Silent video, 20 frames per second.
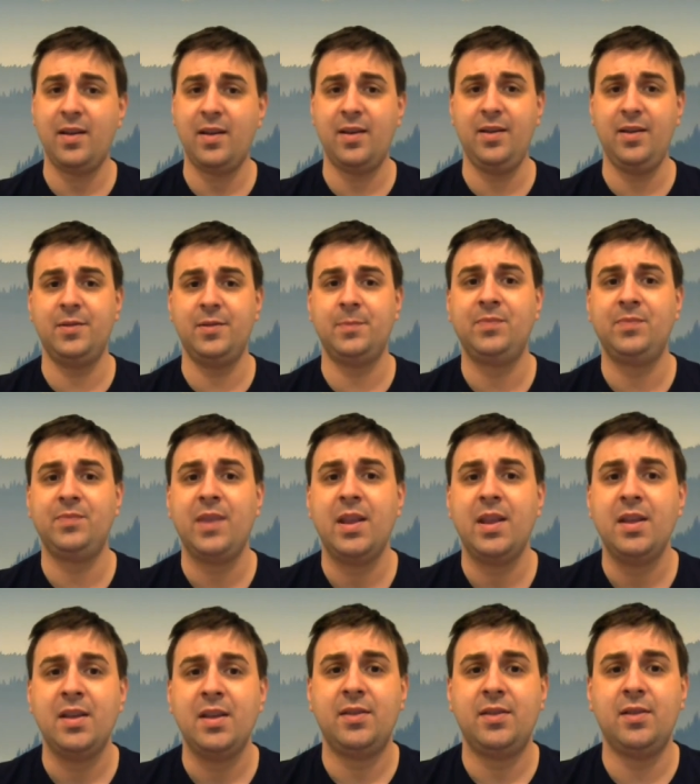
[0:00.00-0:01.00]
um,
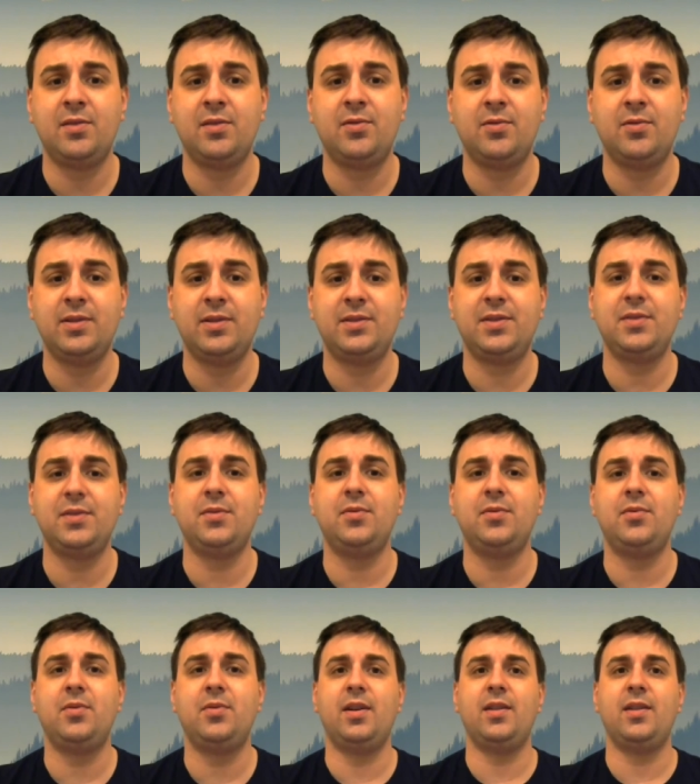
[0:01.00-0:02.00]
they're going
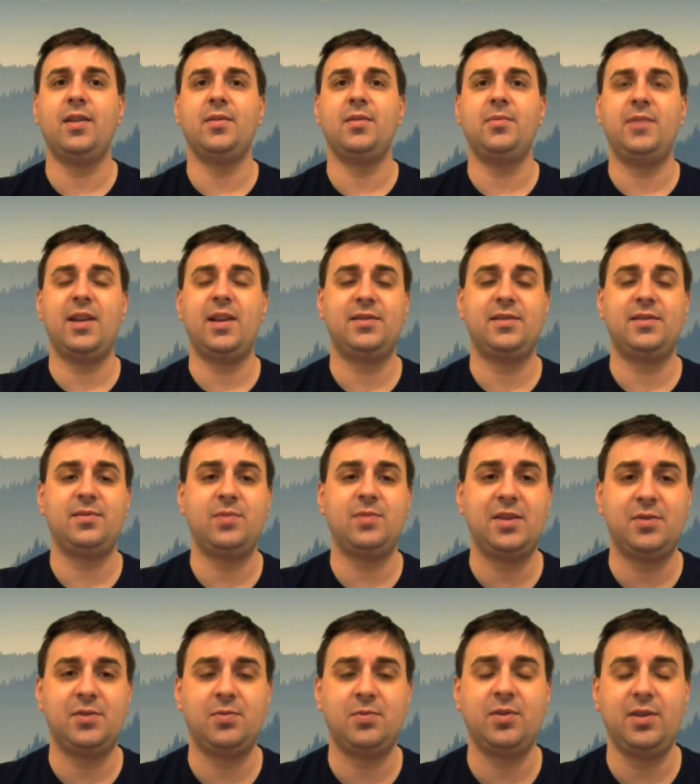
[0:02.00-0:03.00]
to, uh, that's
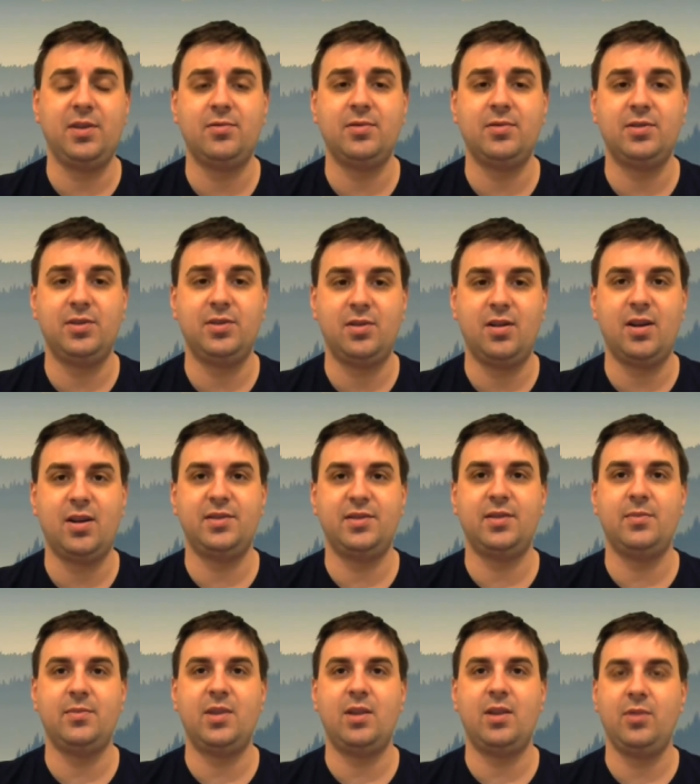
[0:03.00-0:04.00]
that's really going to cost
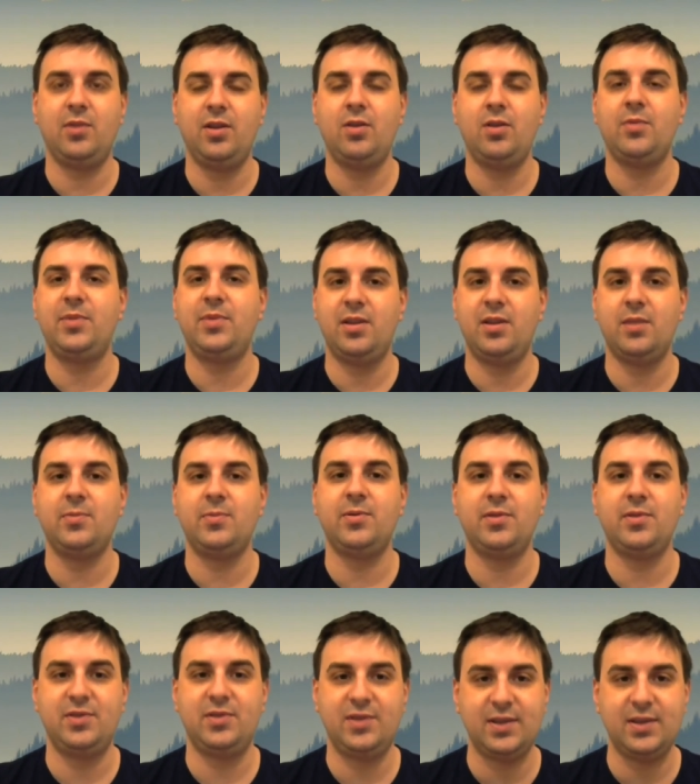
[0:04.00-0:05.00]
them. And I really hope they come to
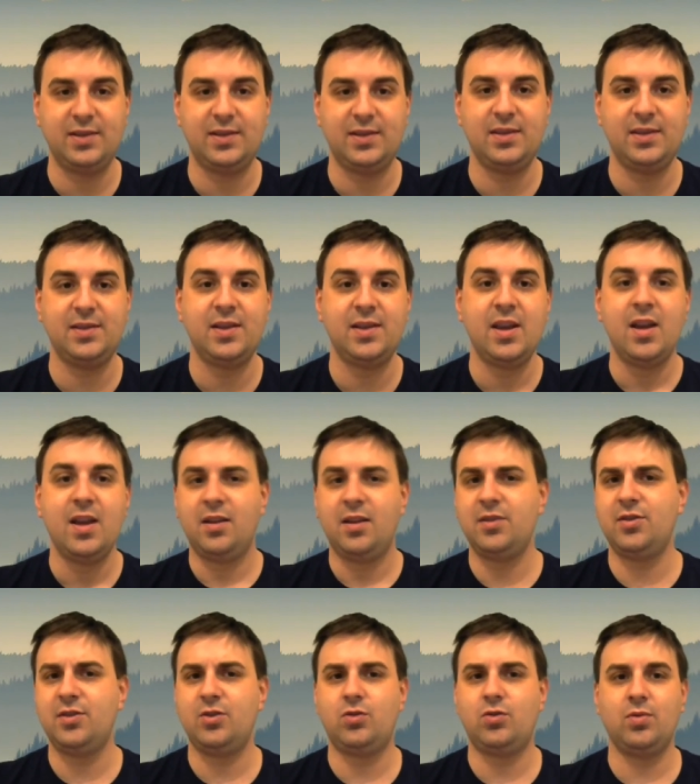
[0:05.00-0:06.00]
their senses,
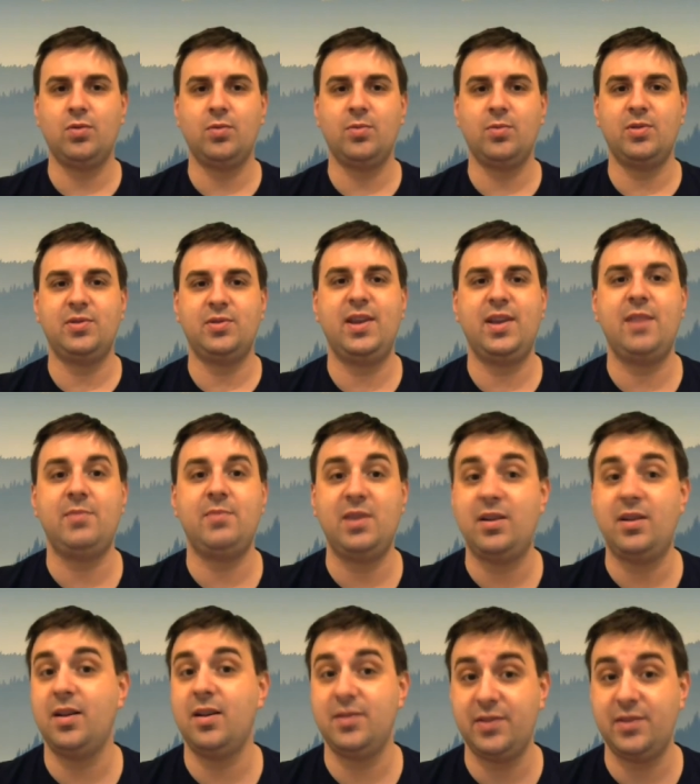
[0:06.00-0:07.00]
because there's rumors that
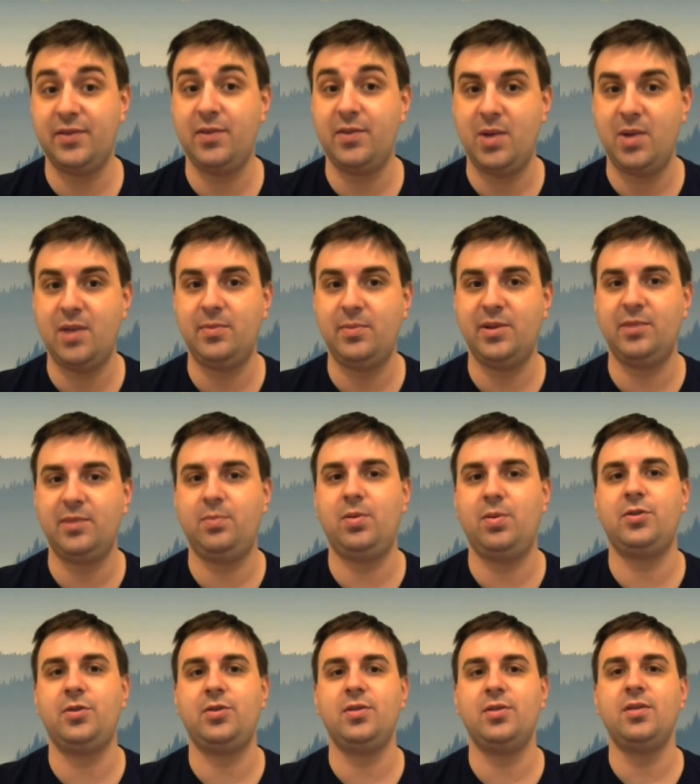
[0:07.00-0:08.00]
because of the public
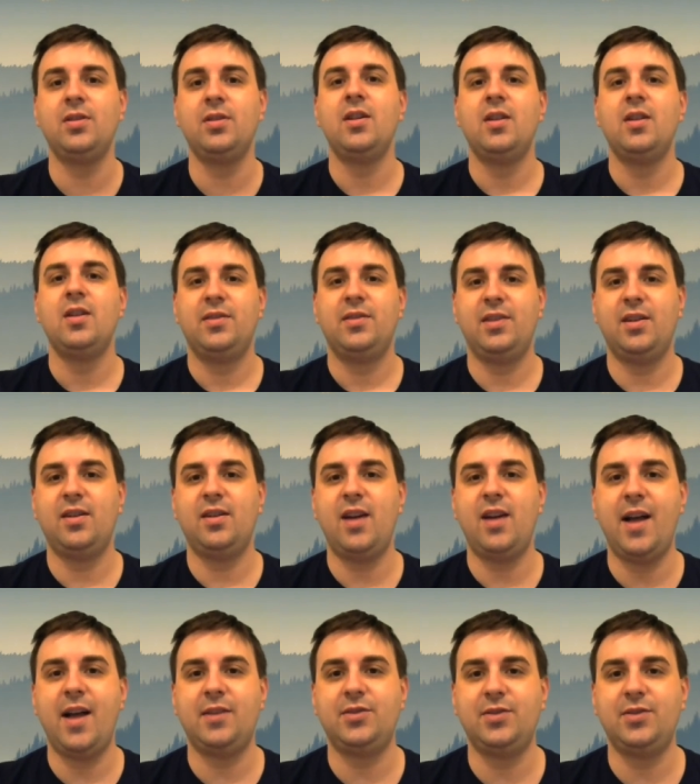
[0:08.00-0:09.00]
pressure, they're
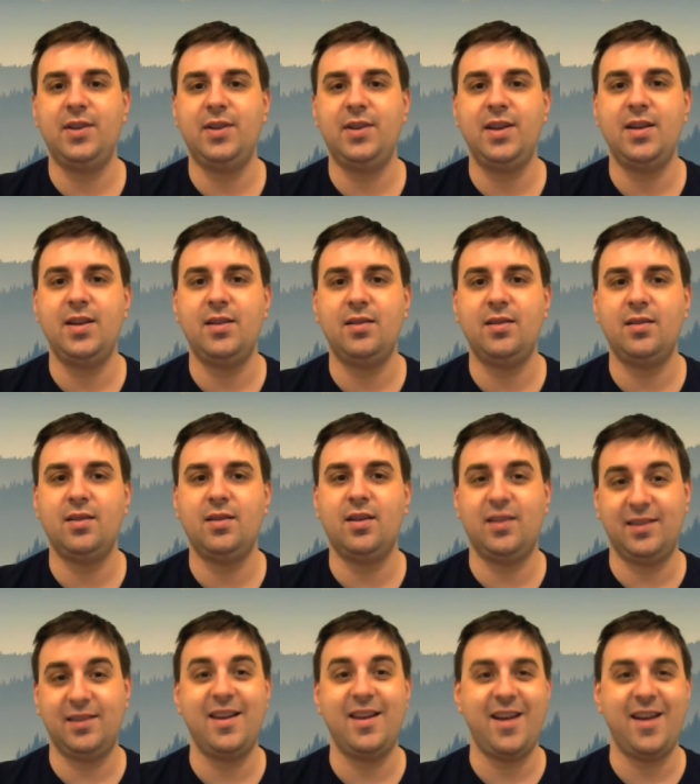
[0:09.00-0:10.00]
actually,
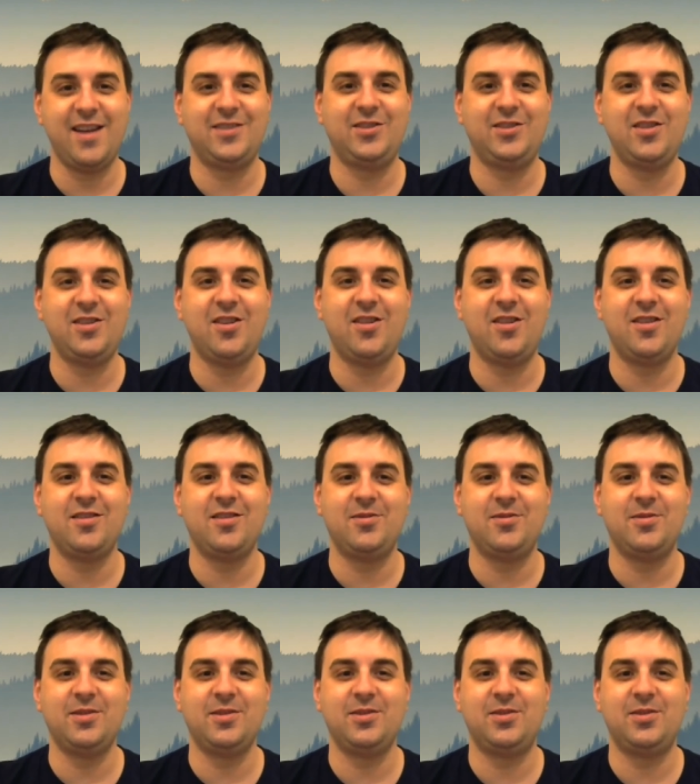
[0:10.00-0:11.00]
they actually are
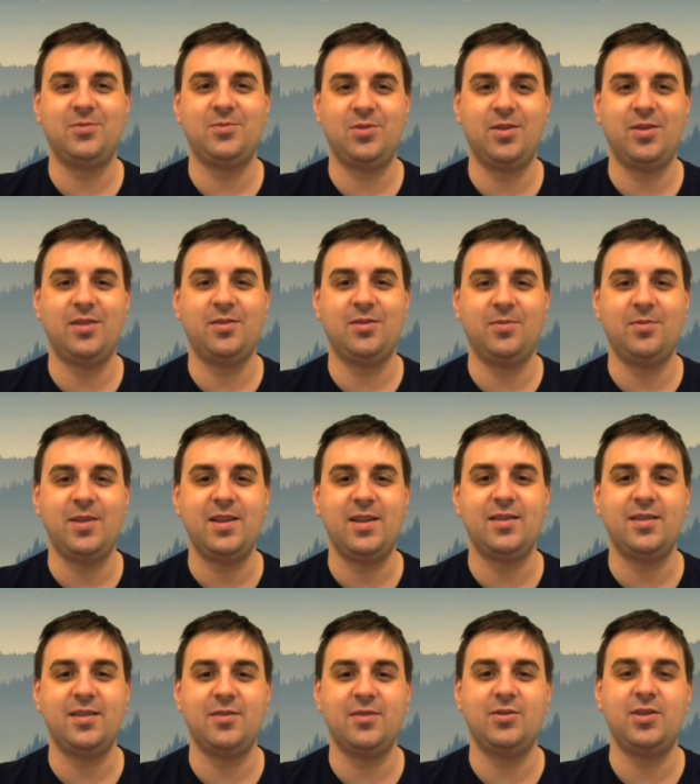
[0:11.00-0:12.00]
going to try to
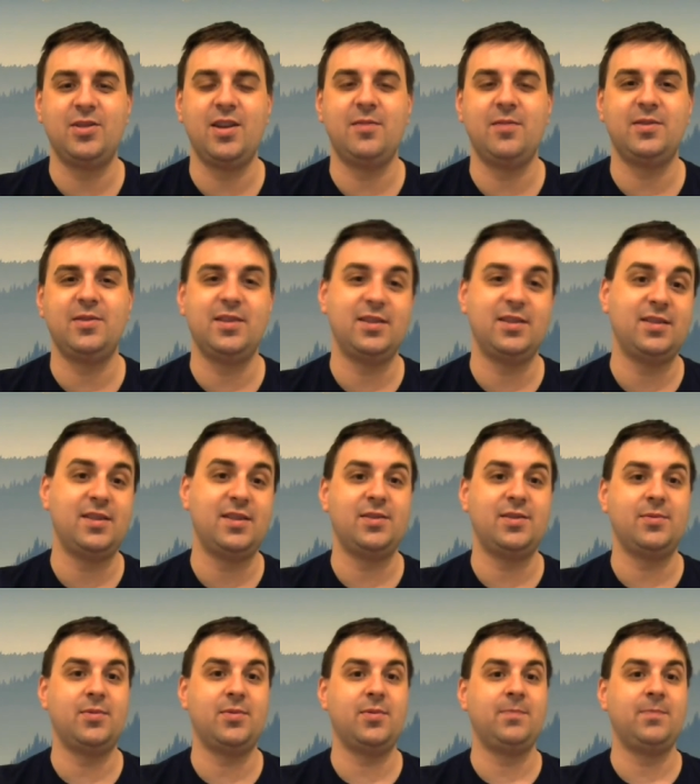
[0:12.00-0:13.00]
renegotiate with Disney.
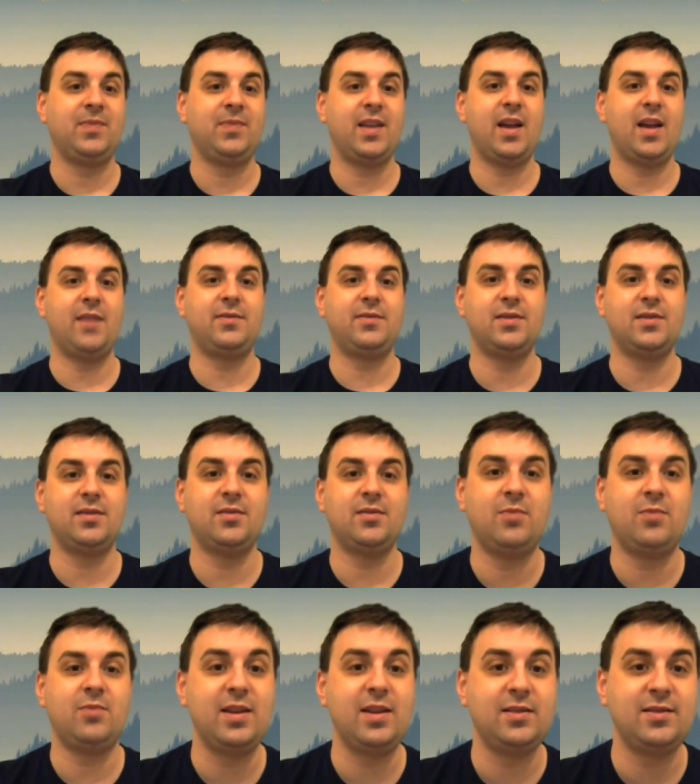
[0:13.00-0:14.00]
So we'll have to
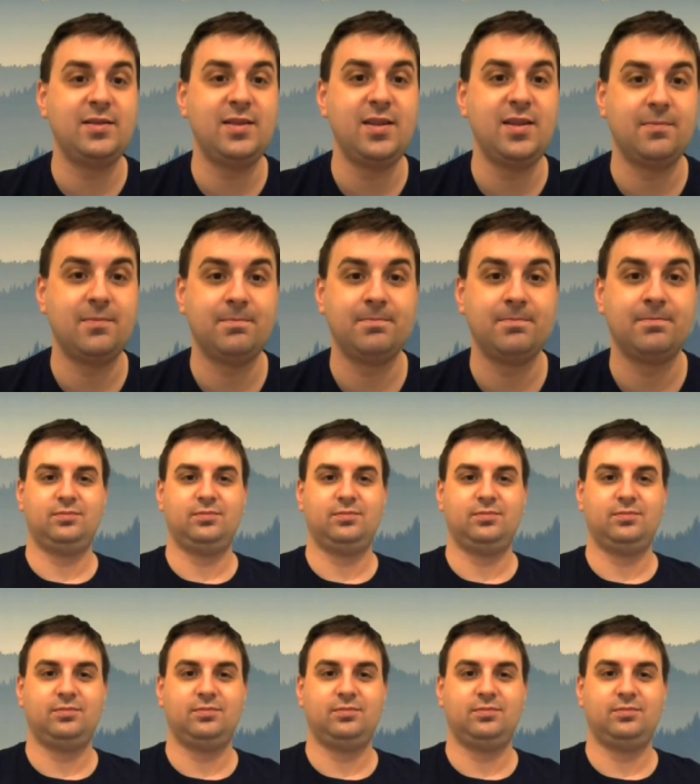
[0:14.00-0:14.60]
wait and see.